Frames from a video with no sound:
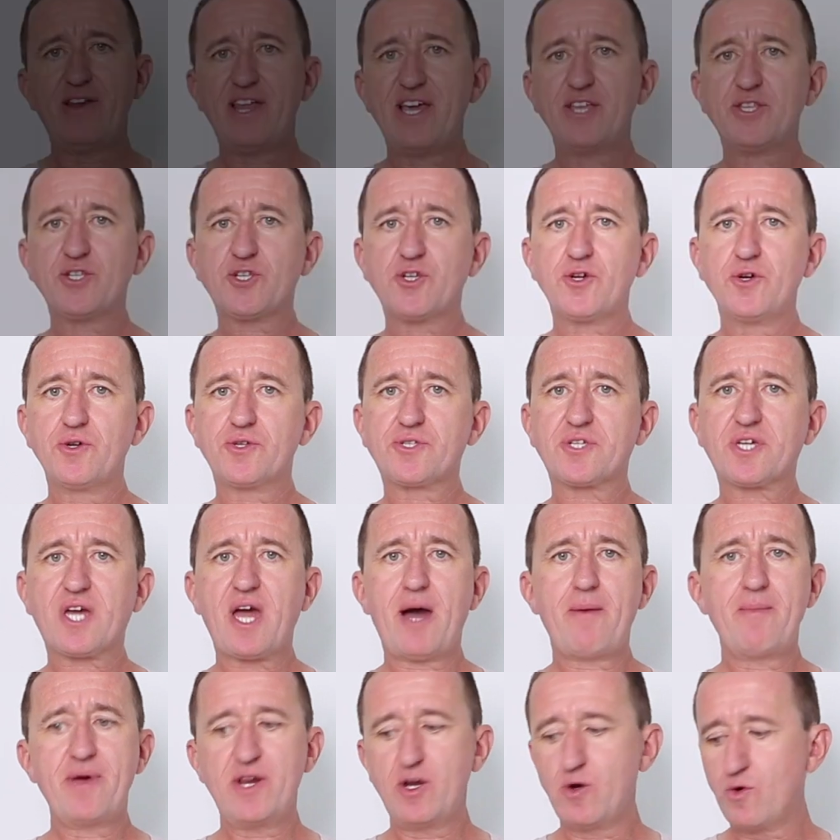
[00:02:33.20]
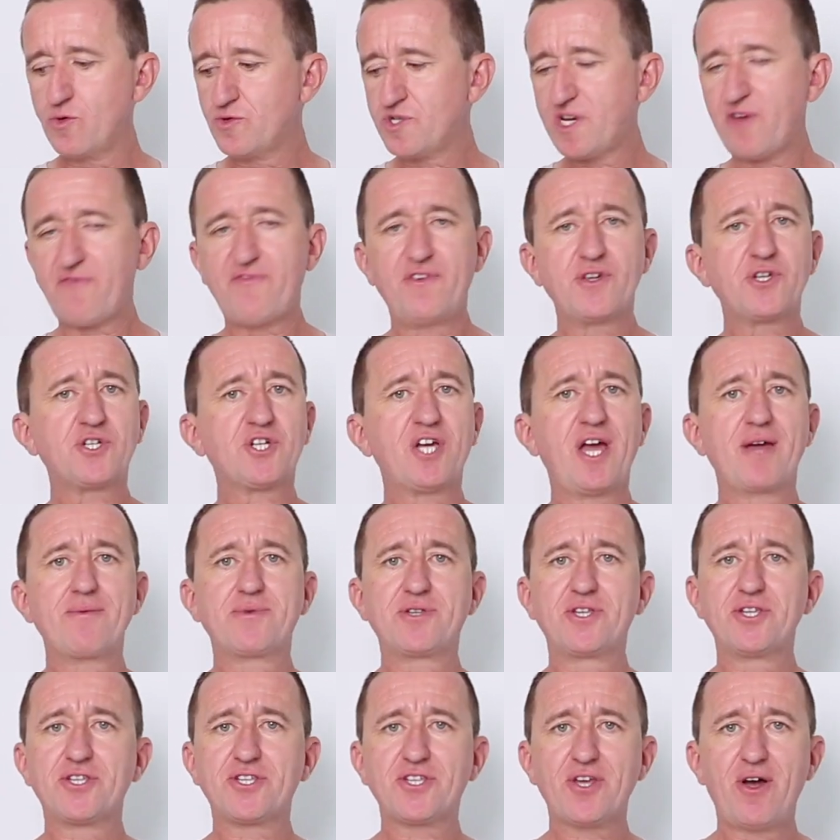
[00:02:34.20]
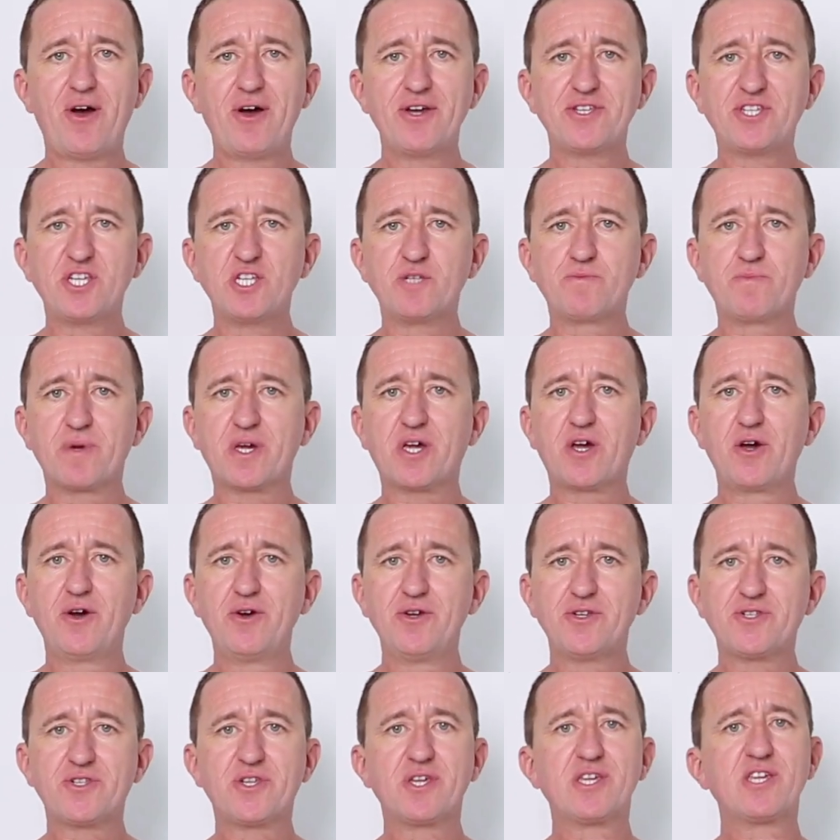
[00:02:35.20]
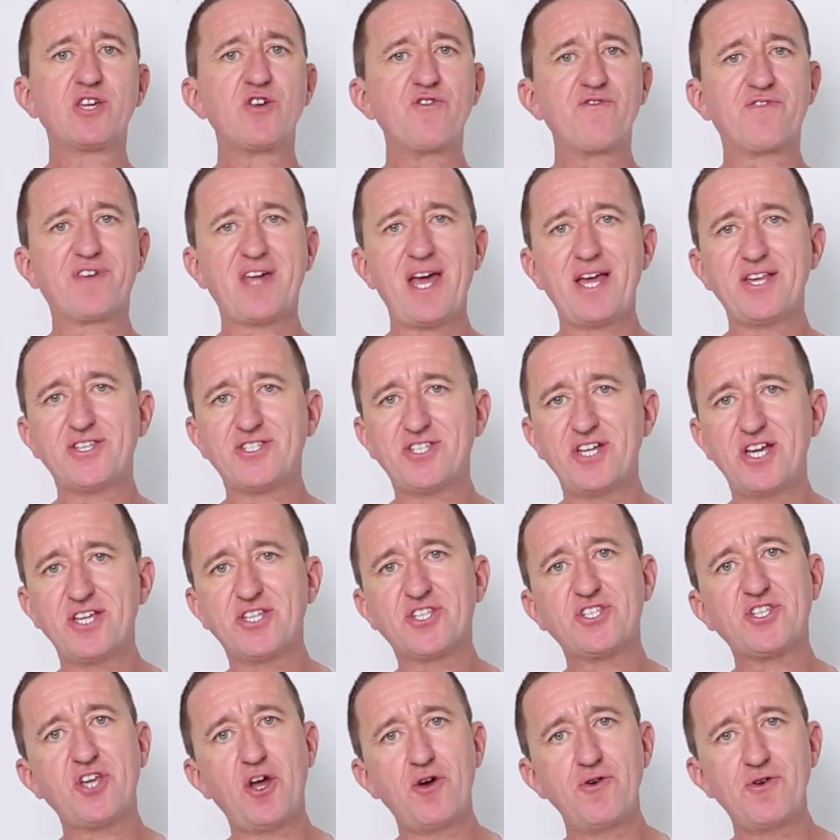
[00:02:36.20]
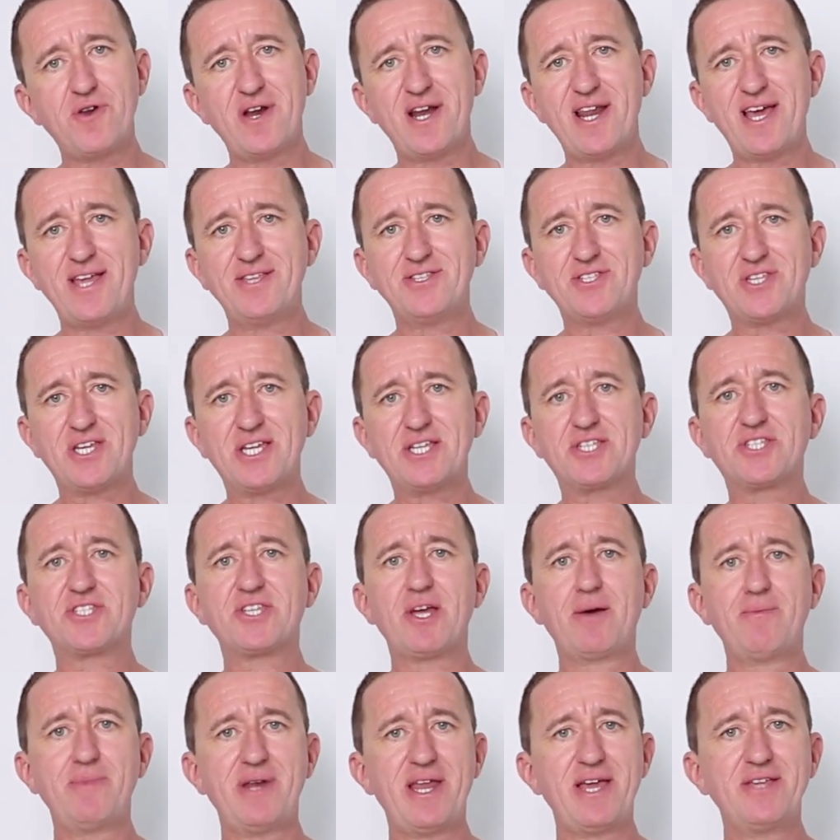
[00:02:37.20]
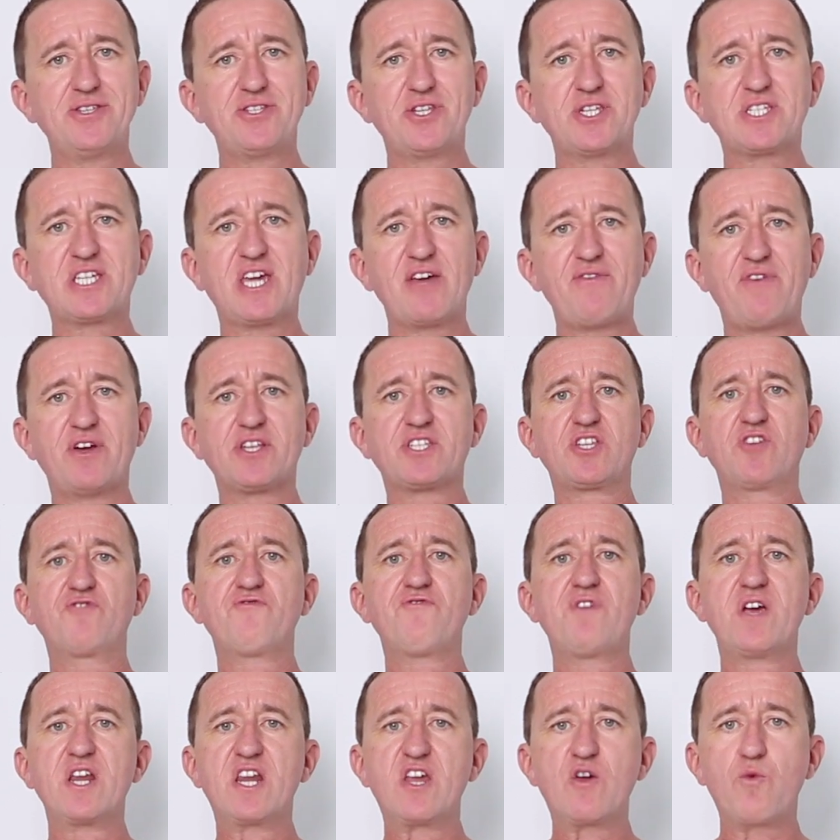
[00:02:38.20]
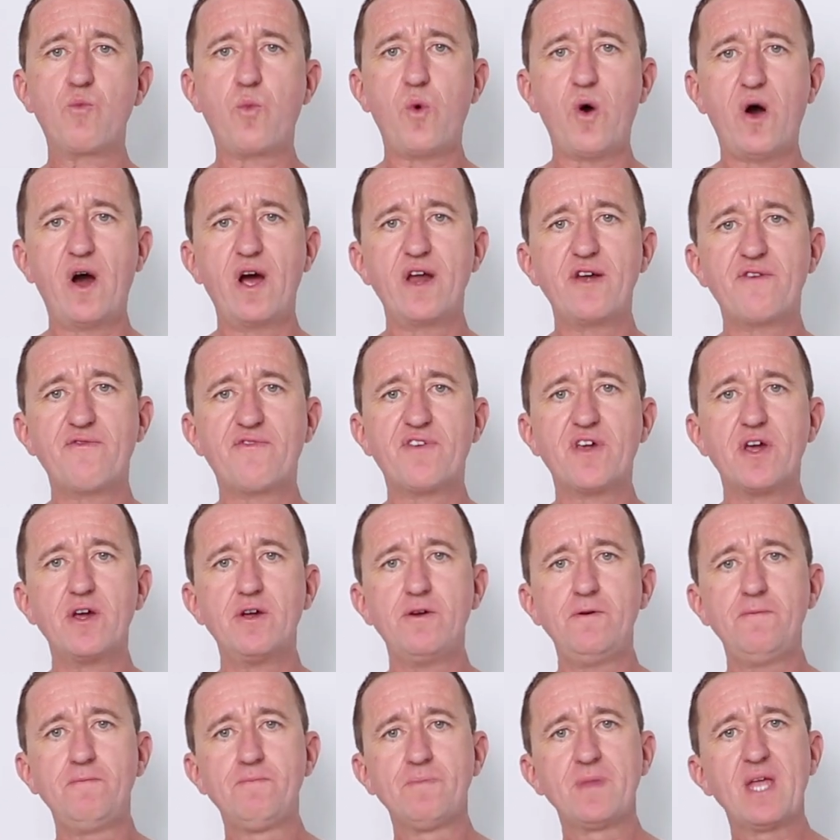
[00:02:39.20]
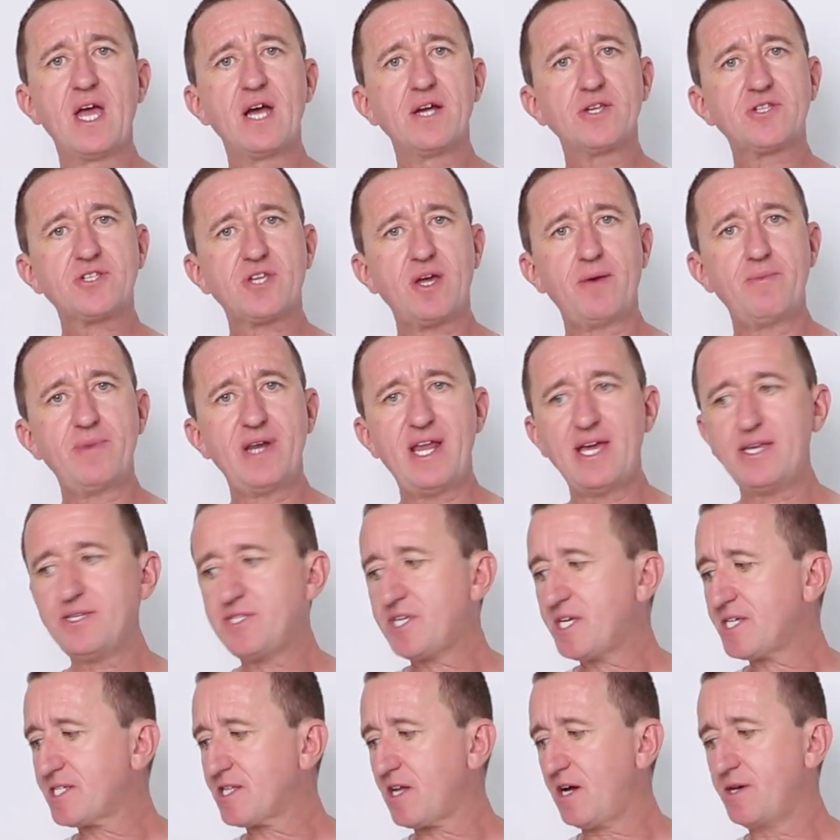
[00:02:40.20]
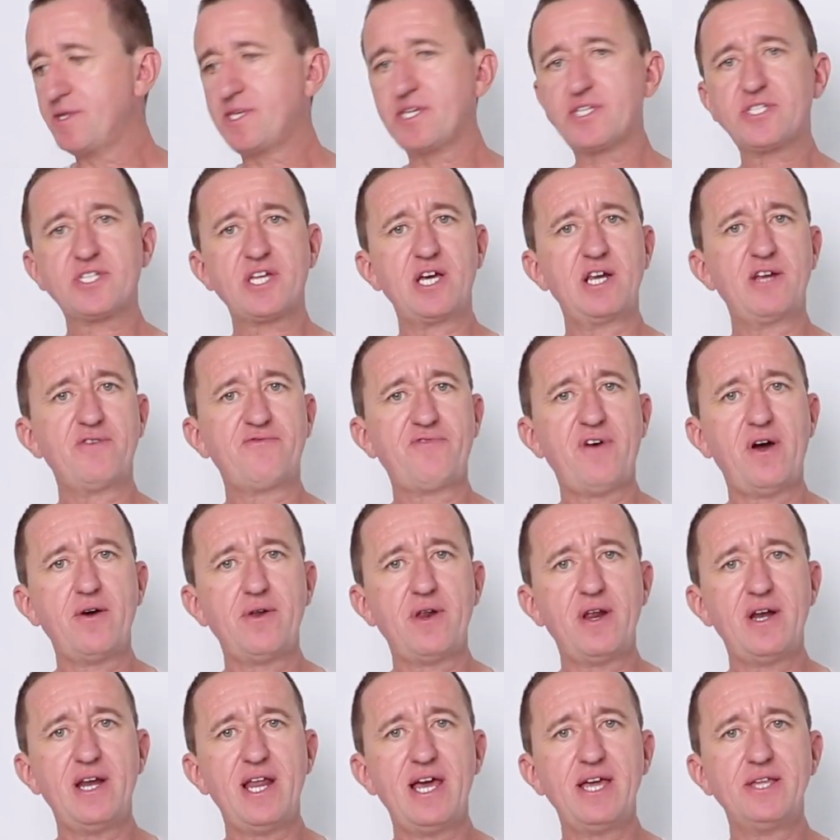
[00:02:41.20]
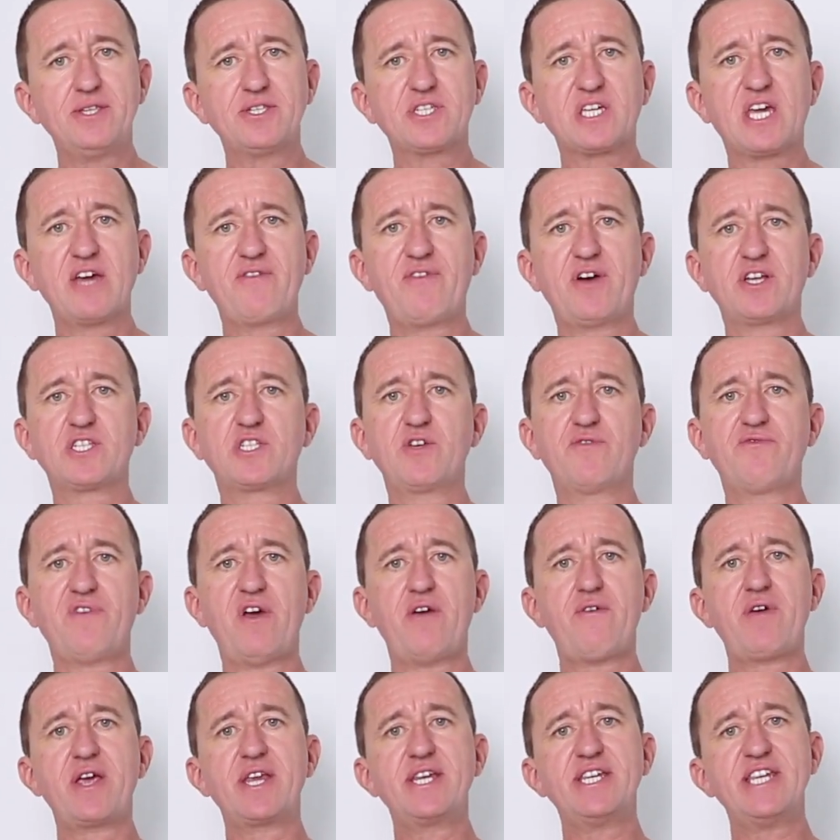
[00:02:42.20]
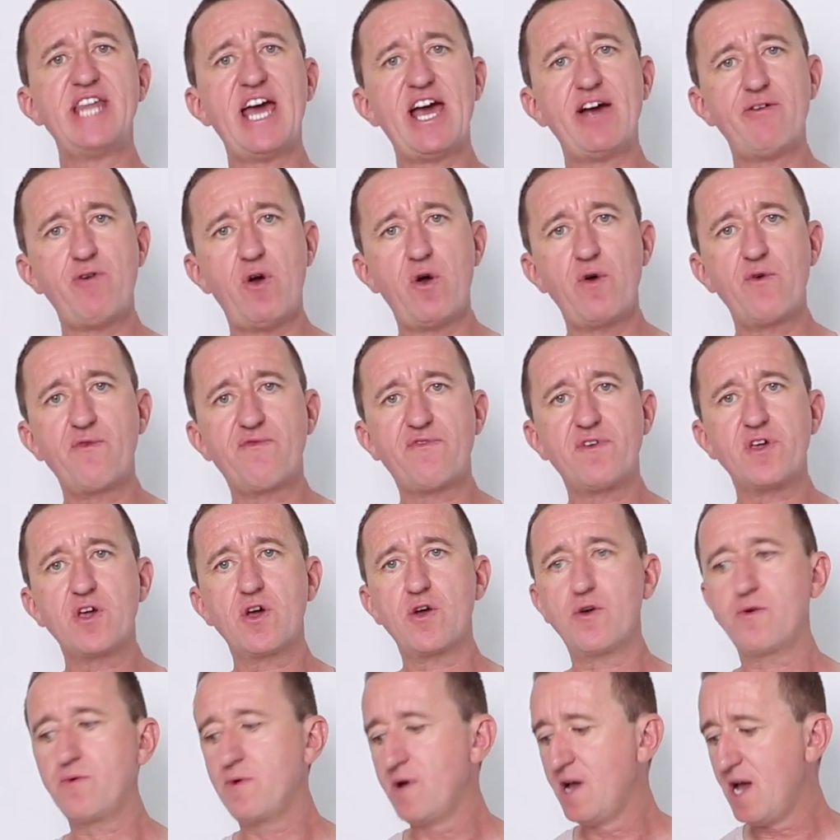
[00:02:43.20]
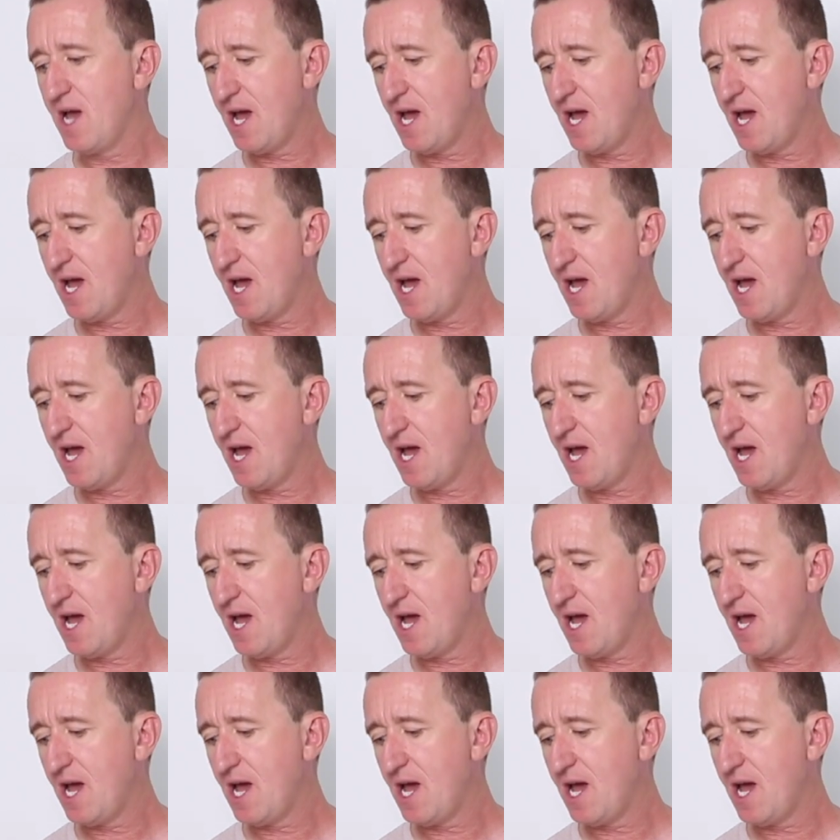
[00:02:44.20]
lens hoods come in all different shapes and sizes because you've guessed it, so do lenses. Some lenses give us a really wide view. Some lenses, like this telephoto lens, give us a very narrow view.